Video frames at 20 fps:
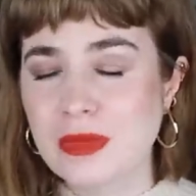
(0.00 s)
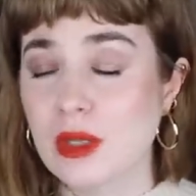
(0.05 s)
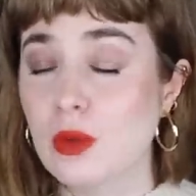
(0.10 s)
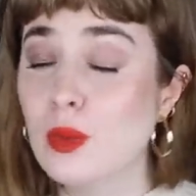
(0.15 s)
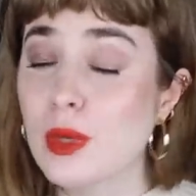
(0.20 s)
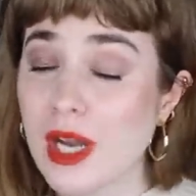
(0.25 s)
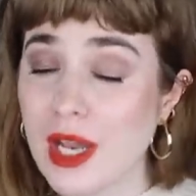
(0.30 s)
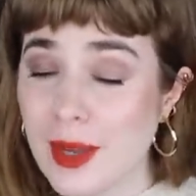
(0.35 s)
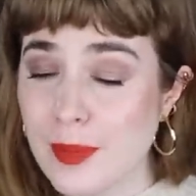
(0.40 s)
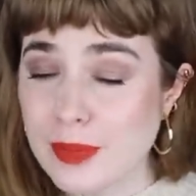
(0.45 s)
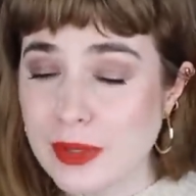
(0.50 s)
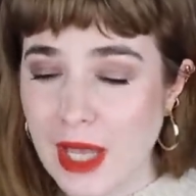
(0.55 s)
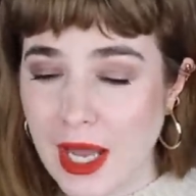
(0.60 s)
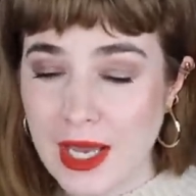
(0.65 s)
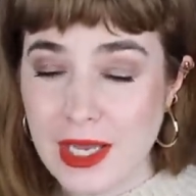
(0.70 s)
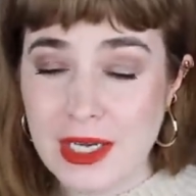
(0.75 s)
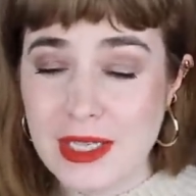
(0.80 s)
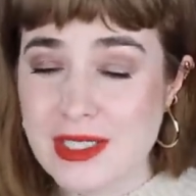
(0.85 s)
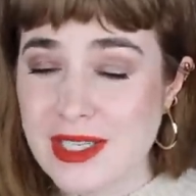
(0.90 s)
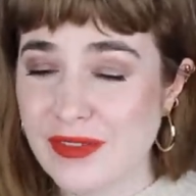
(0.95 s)
when I apply
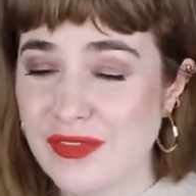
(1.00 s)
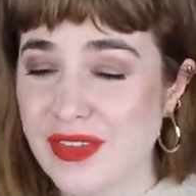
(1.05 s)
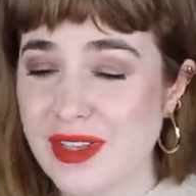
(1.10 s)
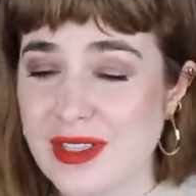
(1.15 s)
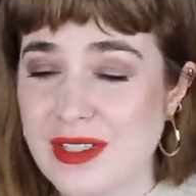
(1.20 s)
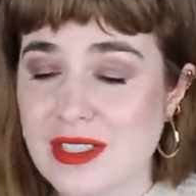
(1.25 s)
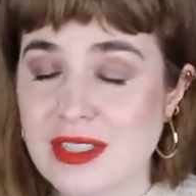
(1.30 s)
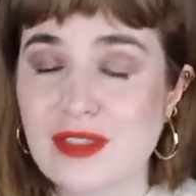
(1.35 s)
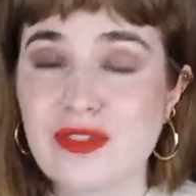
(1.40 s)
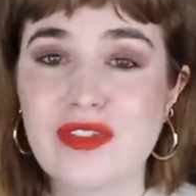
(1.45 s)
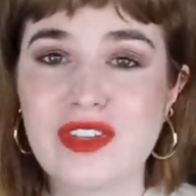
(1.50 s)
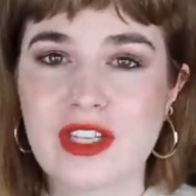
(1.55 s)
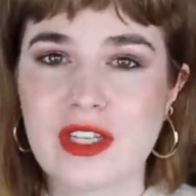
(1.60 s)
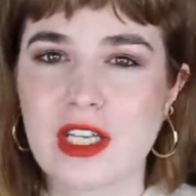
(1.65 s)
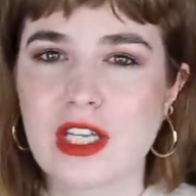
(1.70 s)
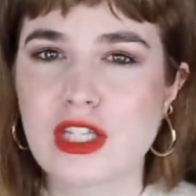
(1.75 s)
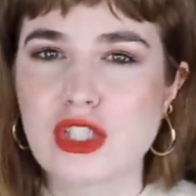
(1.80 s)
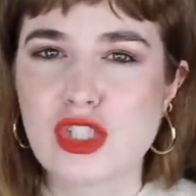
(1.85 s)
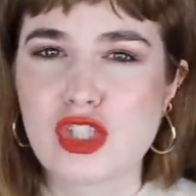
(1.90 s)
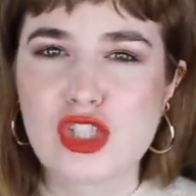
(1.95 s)
it, it definitely doesn't feel
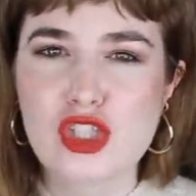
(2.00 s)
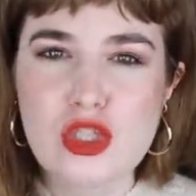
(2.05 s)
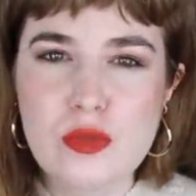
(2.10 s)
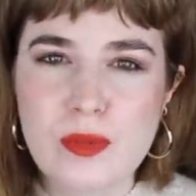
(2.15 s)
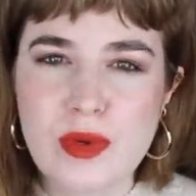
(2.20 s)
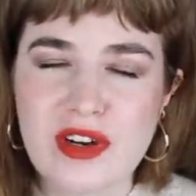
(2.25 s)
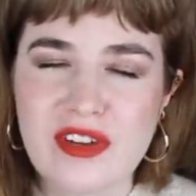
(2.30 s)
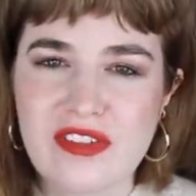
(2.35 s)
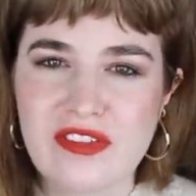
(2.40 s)
like a super